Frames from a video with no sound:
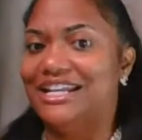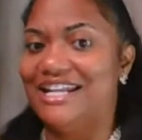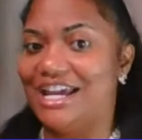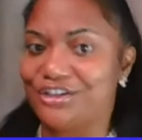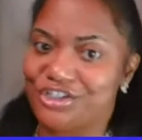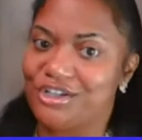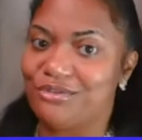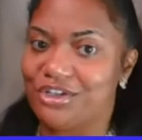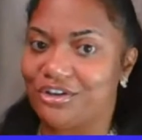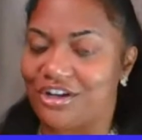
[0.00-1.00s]
next year
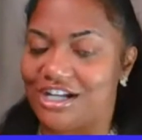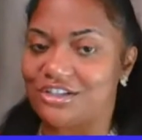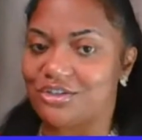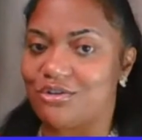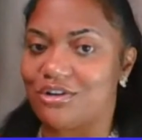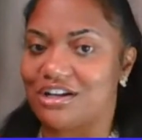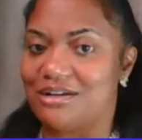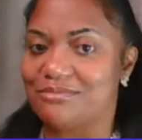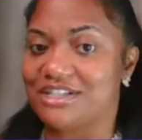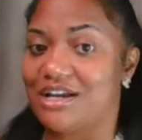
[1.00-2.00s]
when your credit score
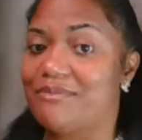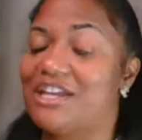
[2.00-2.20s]
comes up,